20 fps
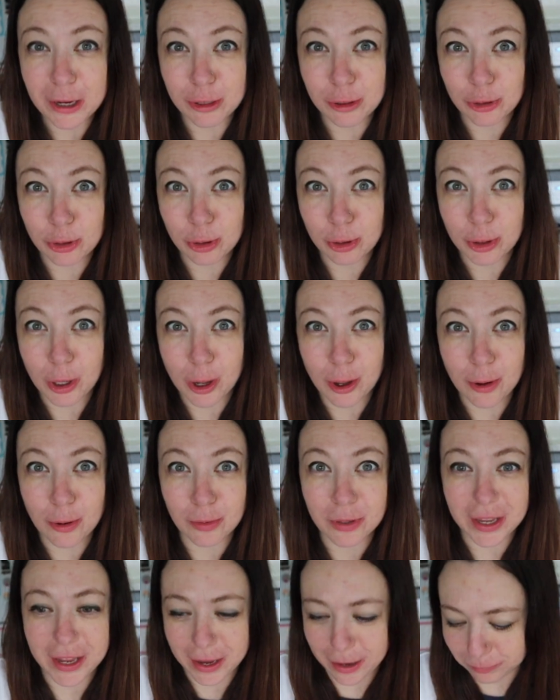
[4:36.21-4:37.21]
is so
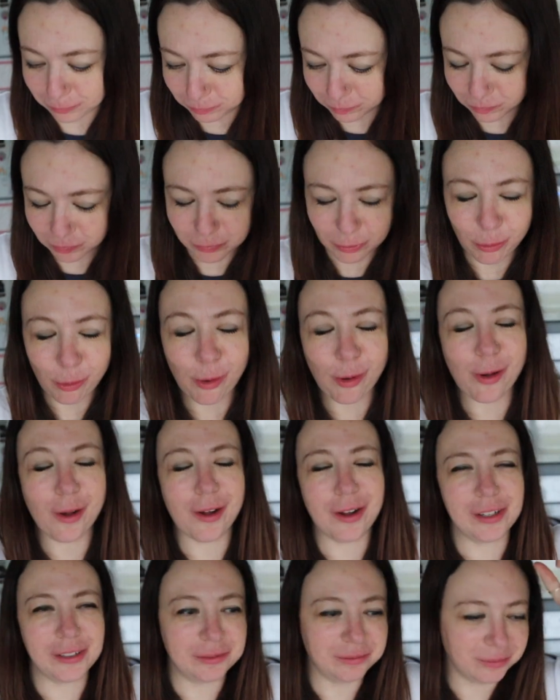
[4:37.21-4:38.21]
good.
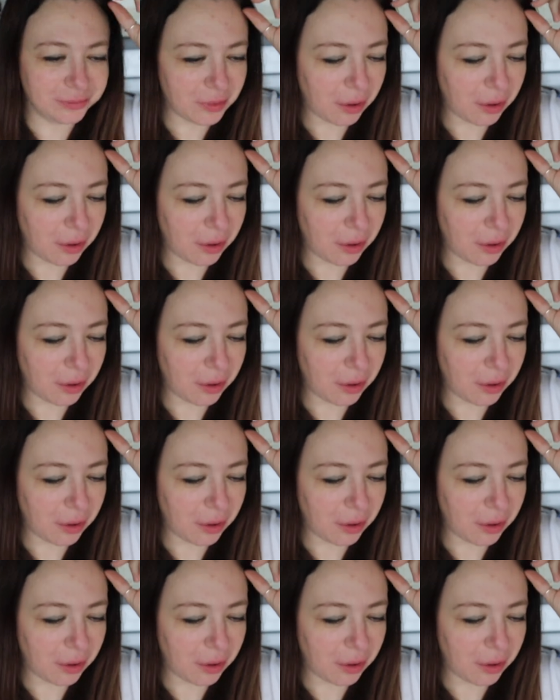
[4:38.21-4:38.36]
Oh.